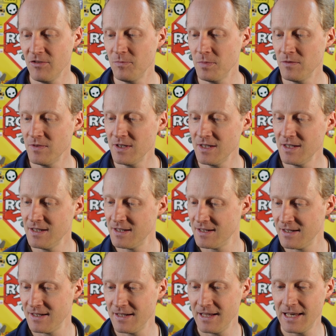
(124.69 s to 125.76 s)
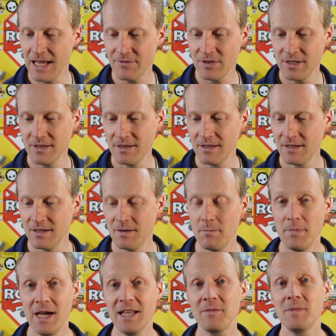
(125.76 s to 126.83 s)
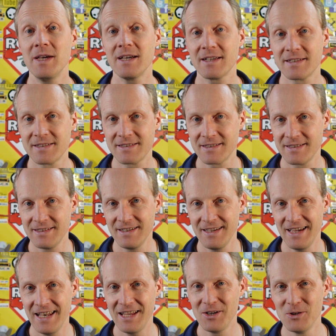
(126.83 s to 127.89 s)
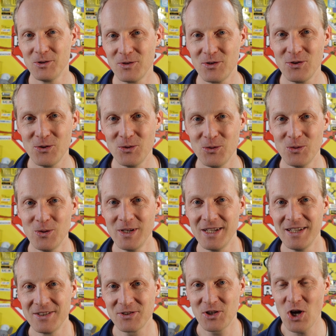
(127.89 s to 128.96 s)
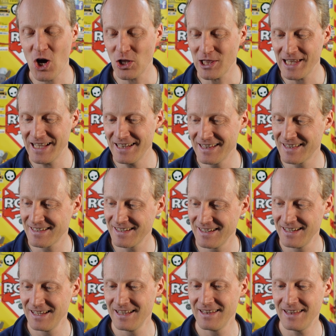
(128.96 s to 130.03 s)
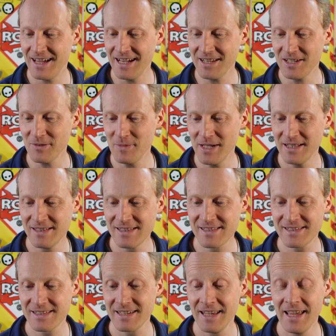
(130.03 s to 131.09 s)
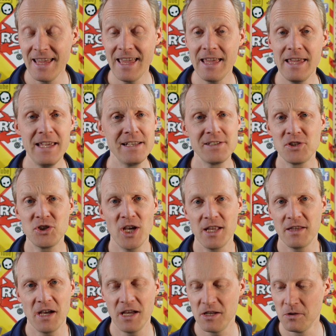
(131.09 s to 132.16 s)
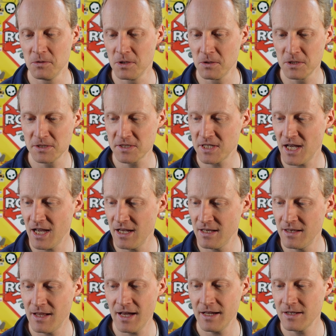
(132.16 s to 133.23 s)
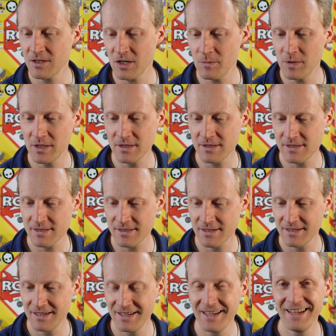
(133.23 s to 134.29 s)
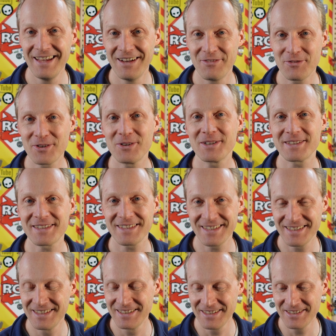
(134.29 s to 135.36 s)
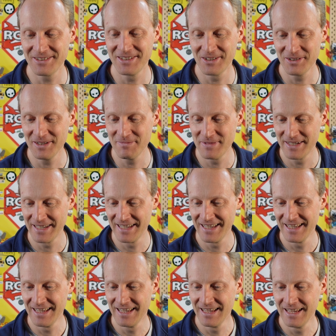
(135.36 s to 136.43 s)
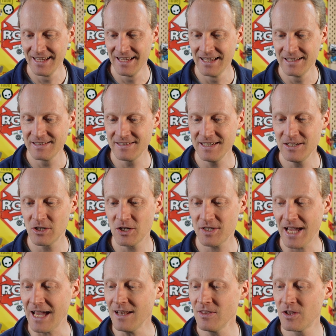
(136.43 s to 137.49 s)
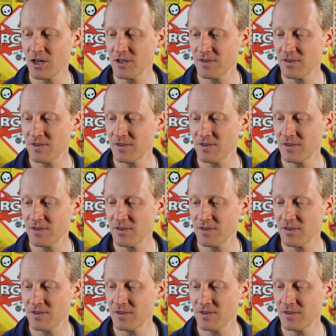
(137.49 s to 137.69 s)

FPV 11, Mad Max, hello to Scotland, 9 comments. Xjet, I don't know this guy, 9 comments. Of course you know him. C. N.